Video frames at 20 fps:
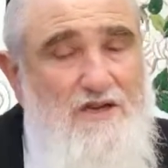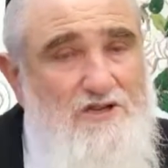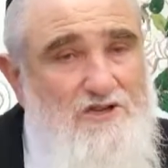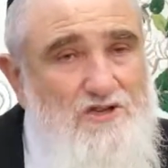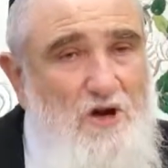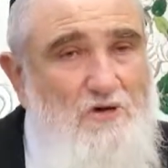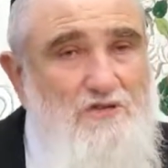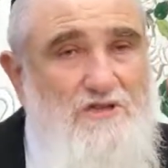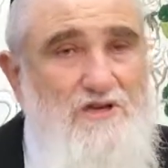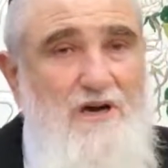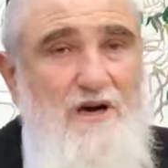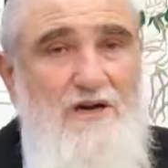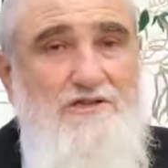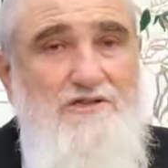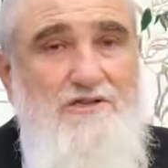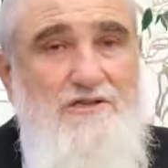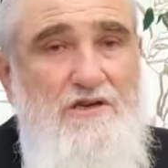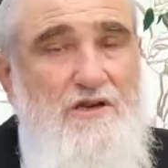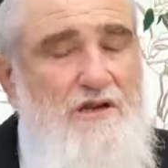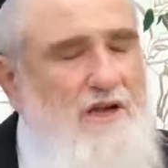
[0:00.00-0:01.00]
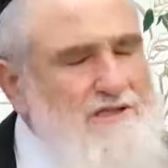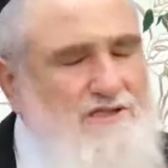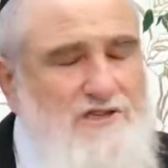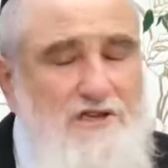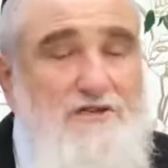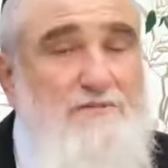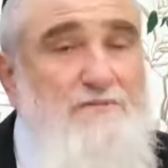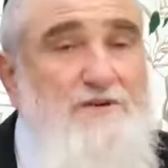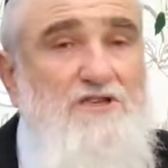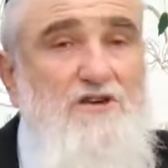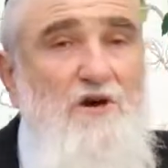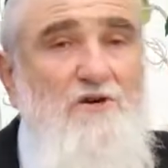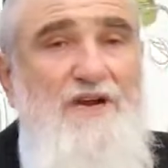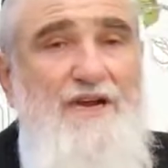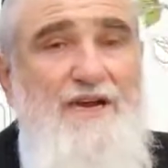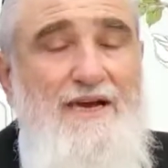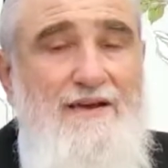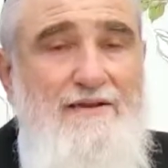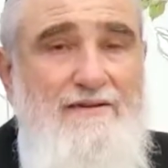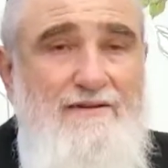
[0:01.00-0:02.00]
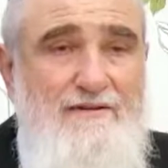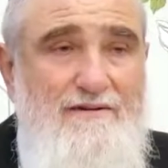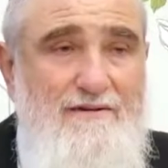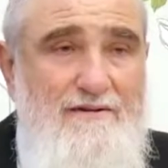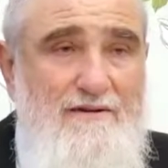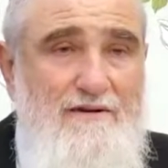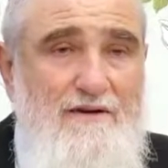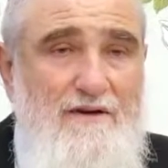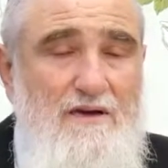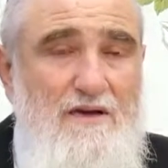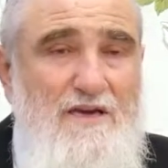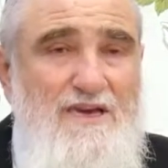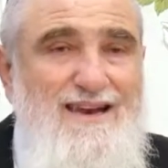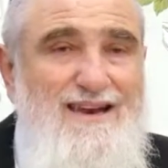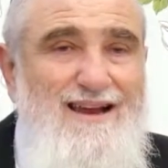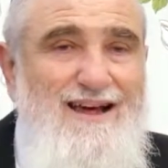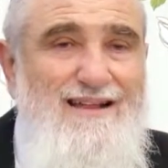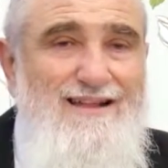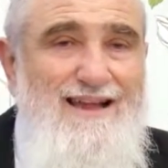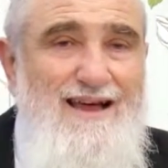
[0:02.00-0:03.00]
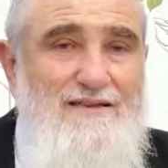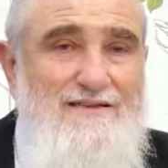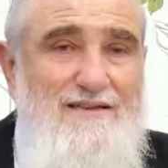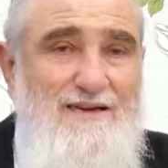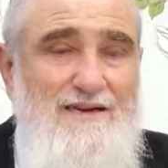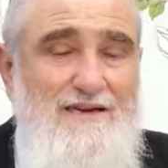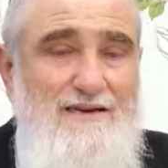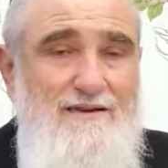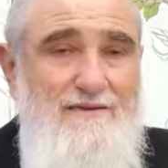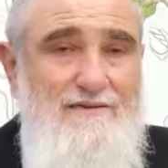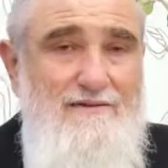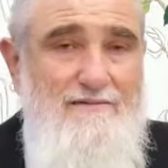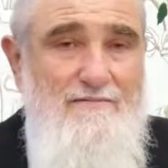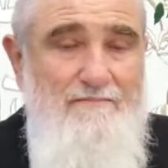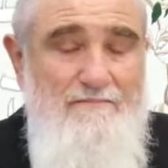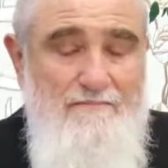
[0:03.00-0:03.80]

Don't touch. Excuse me, don't eat. You're not allowed to eat.